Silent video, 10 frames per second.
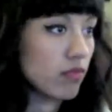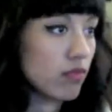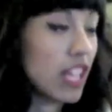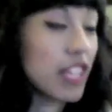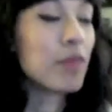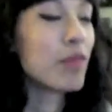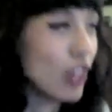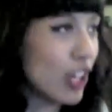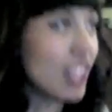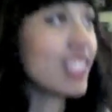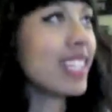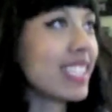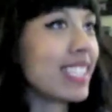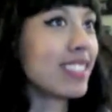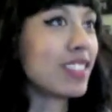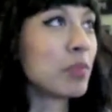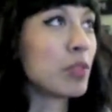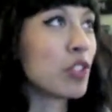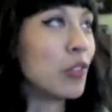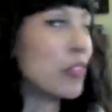I am not liking this
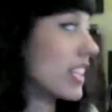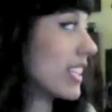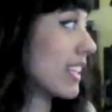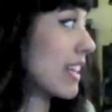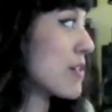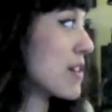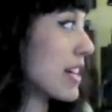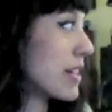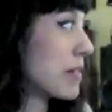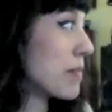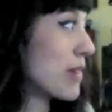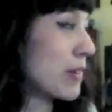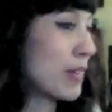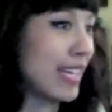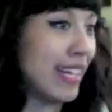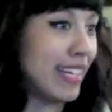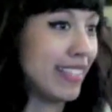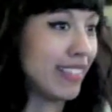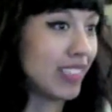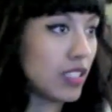Michonne thing now. I am not okay.
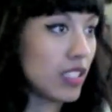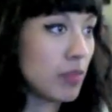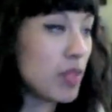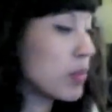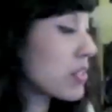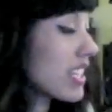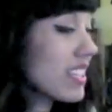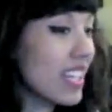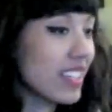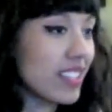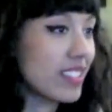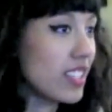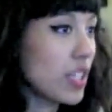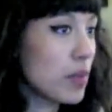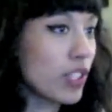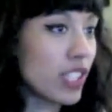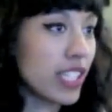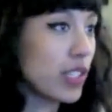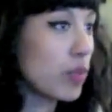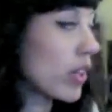People said that. They said they were gonna hit
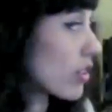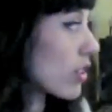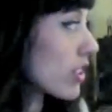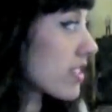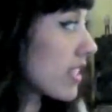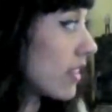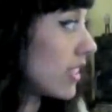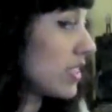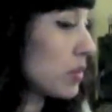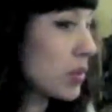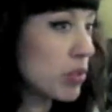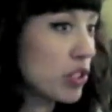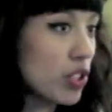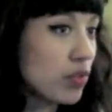him where it hurts now that he's with Michonne.